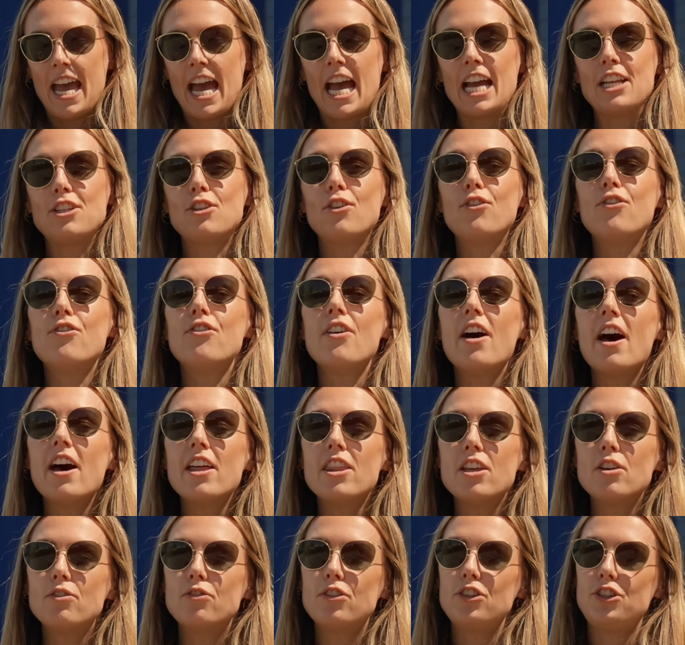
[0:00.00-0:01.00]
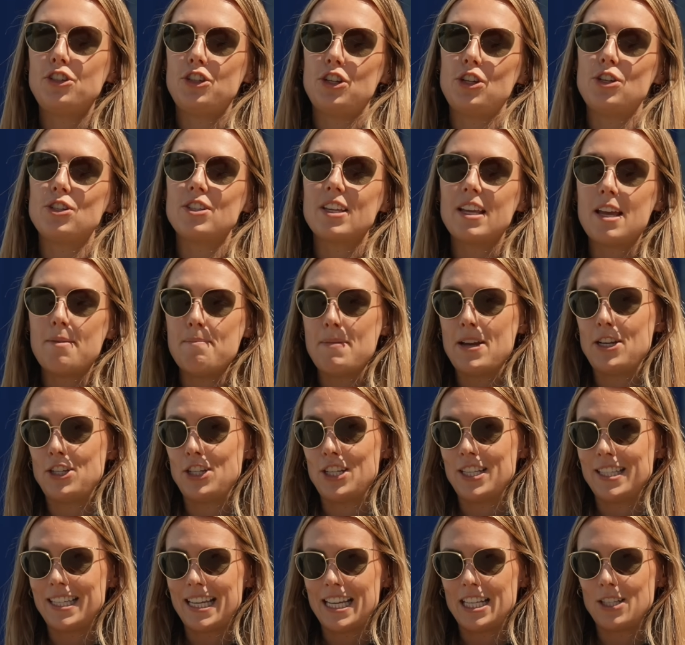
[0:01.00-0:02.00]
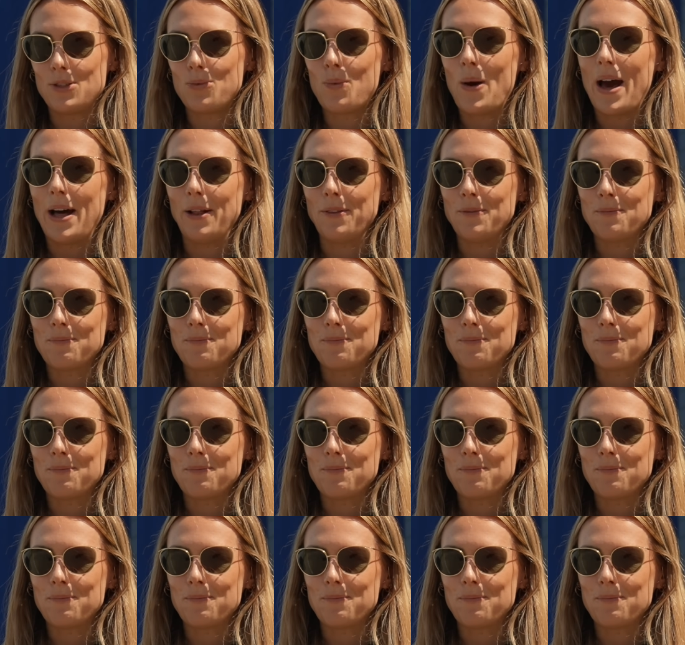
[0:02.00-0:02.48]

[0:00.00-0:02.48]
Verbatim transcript: and to further reduce emissions as well.